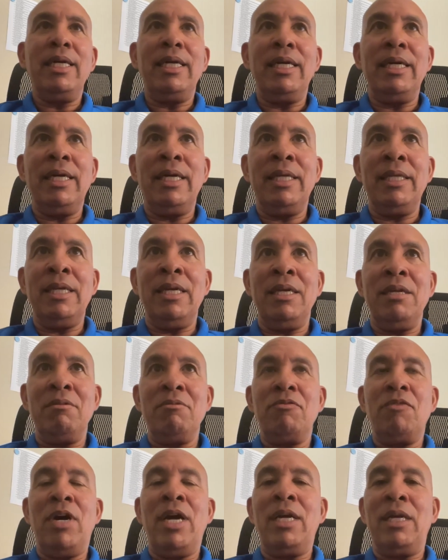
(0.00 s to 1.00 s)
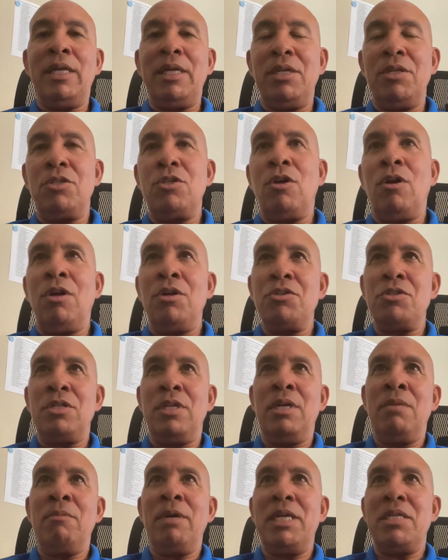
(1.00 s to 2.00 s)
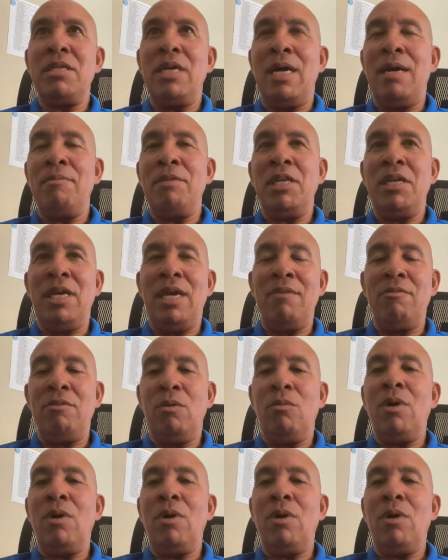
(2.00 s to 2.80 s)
and then finally to Charleston in my time in the Navy,